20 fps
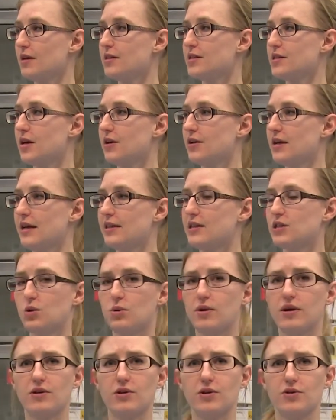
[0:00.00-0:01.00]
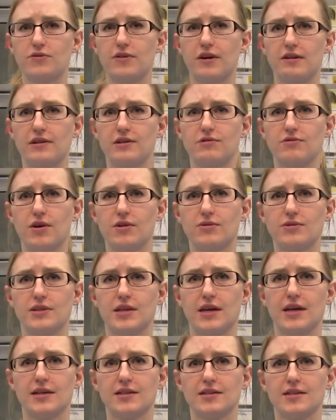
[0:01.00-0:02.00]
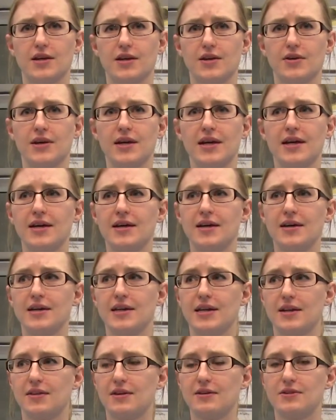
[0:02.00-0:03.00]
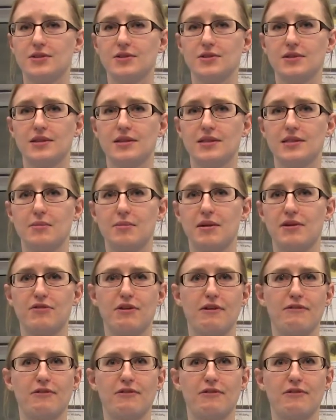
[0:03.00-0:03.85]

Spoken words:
So there's quite a lot of varied roles there, so there's something for